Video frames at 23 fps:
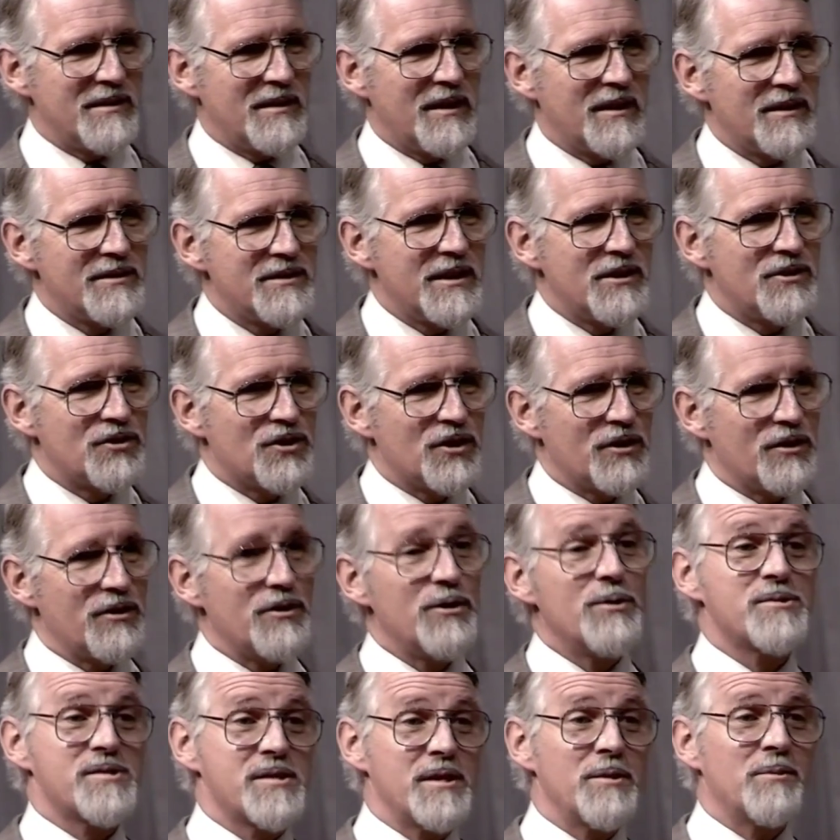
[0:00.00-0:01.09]
in our teaching.
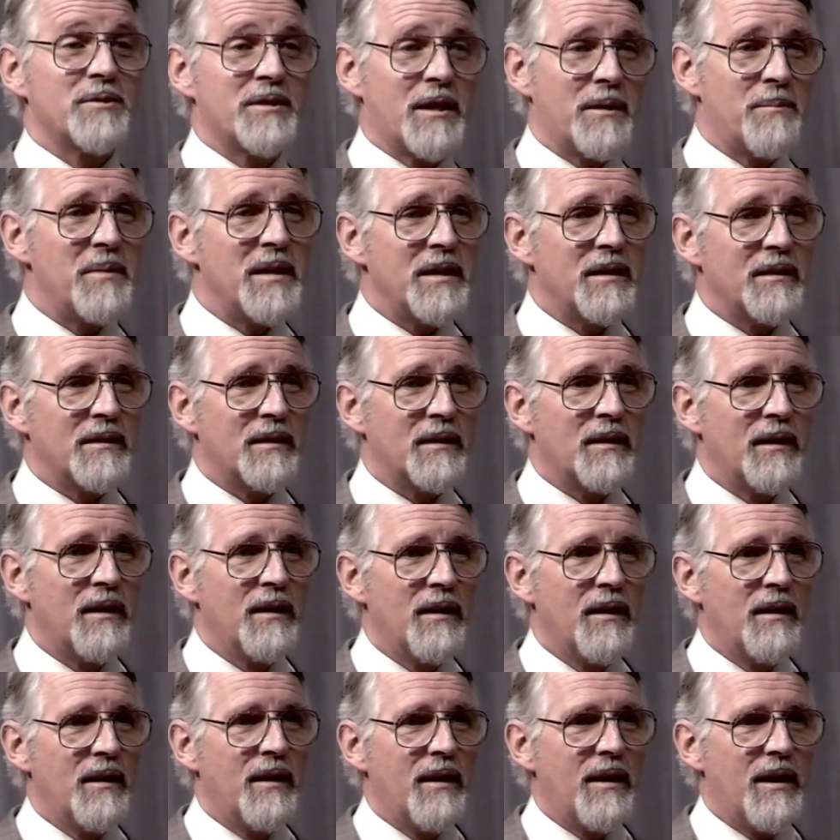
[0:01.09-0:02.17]
You see what I mean?
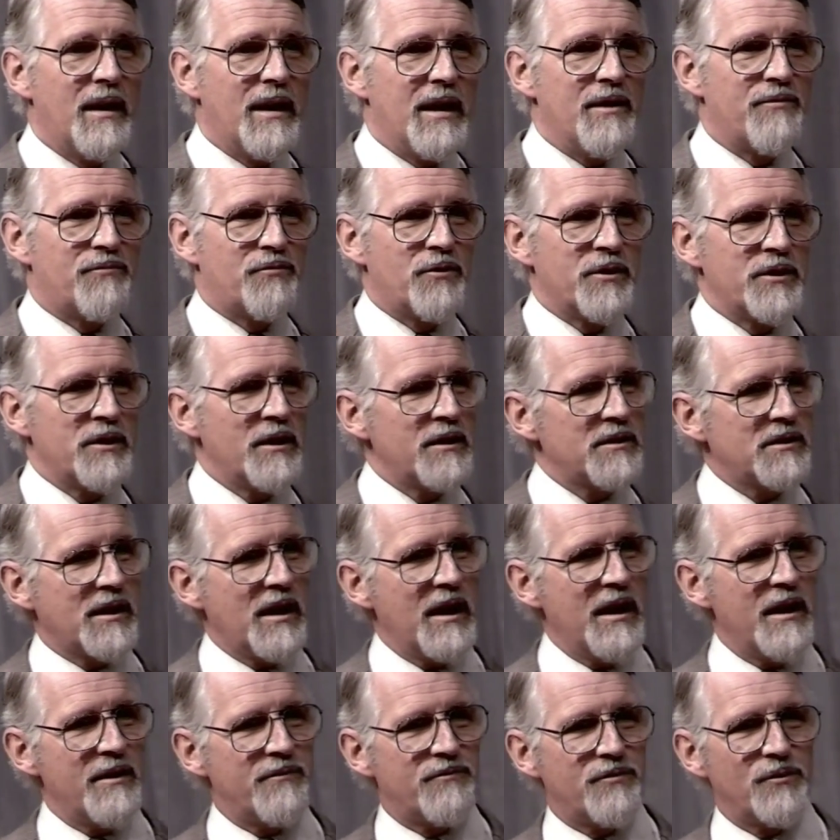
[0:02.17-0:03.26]
If we're not
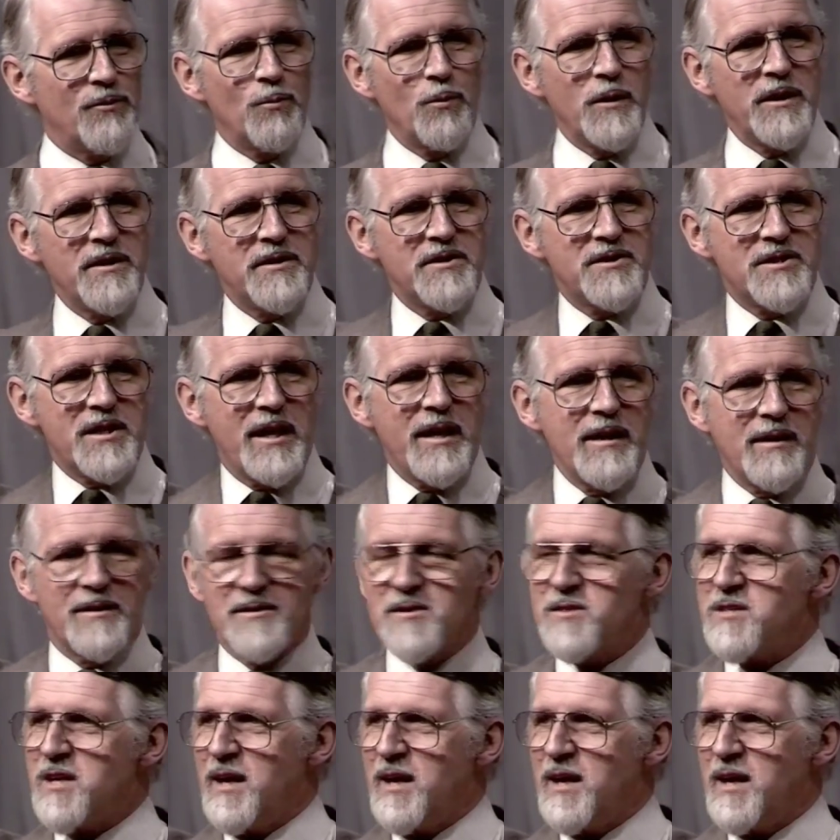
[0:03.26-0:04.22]
careful, we take